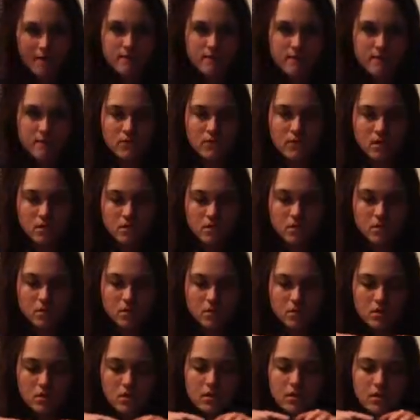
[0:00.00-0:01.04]
And those
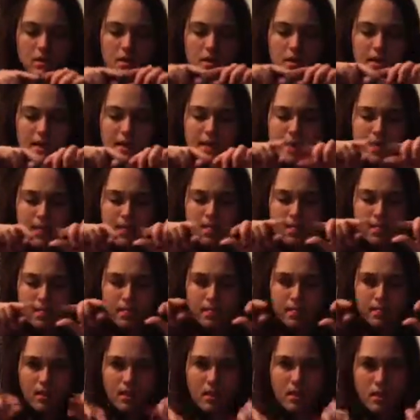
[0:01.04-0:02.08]
mounds and
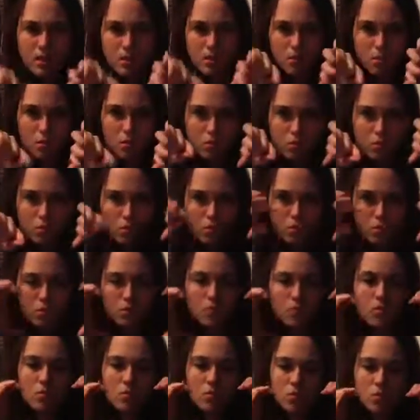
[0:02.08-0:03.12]
hills
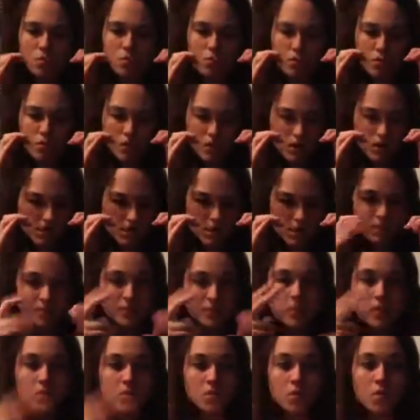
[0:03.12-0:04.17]
are called
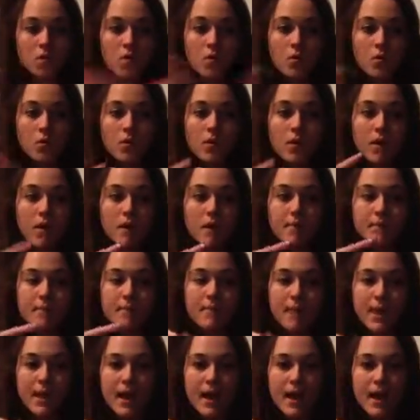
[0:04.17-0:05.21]
papillary
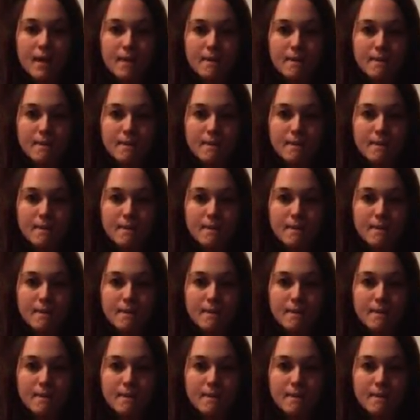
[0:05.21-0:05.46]
muscles.